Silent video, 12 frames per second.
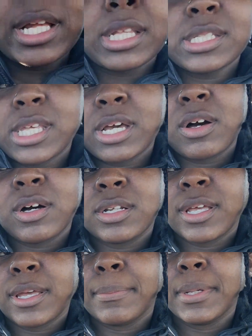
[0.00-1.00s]
not to take all
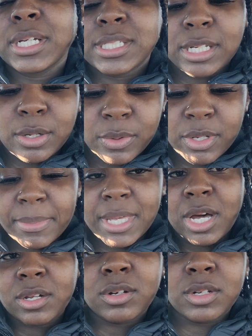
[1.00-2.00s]
day because I don't want to
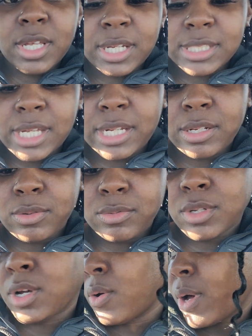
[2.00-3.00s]
be out all day because I
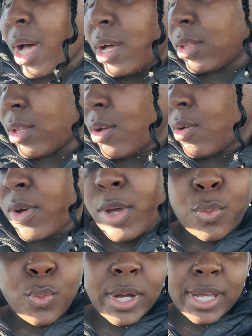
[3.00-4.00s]
don't know how long
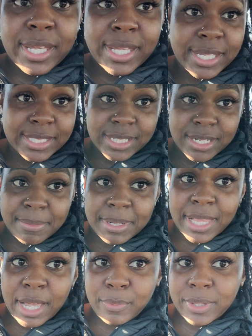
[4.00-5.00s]
and what it's going to be
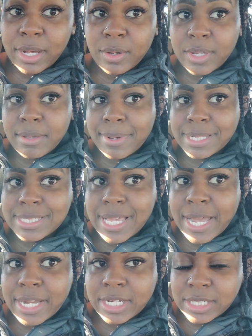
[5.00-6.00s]
like when I go get my
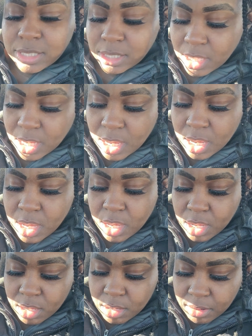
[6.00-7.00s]
tires
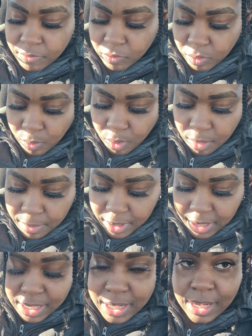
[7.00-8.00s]
um, from
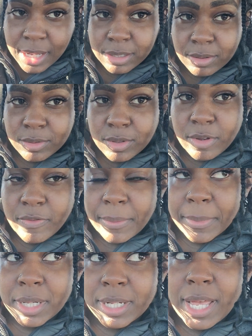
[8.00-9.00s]
Walmart. I don't know if I'm
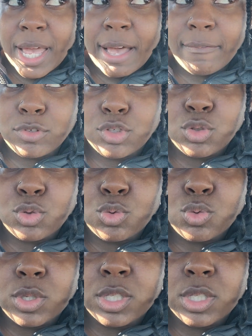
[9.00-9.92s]
going to have to